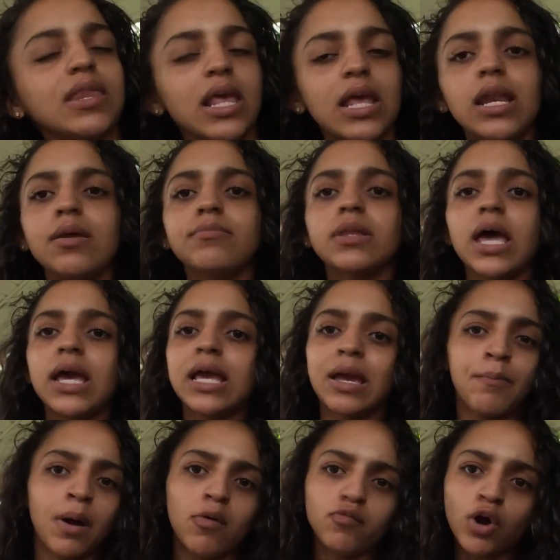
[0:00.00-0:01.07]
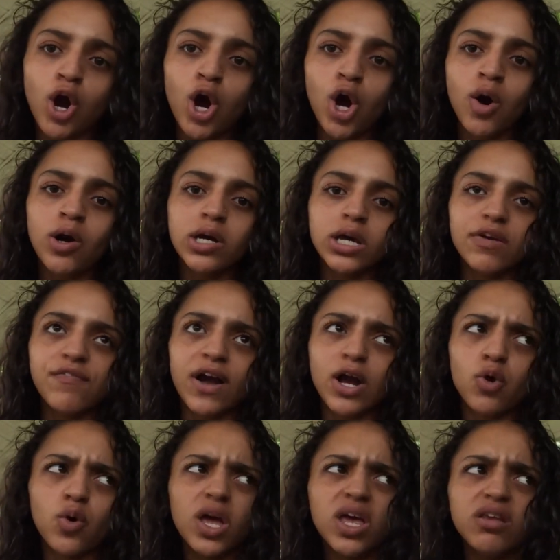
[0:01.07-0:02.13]
and I'm like, am I wrong if I
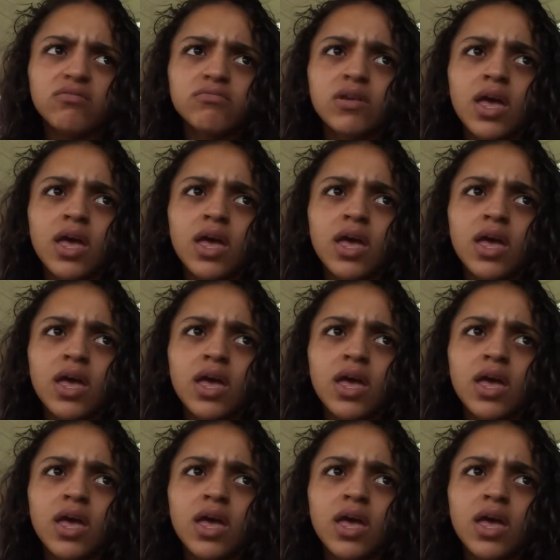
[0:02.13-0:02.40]
quit?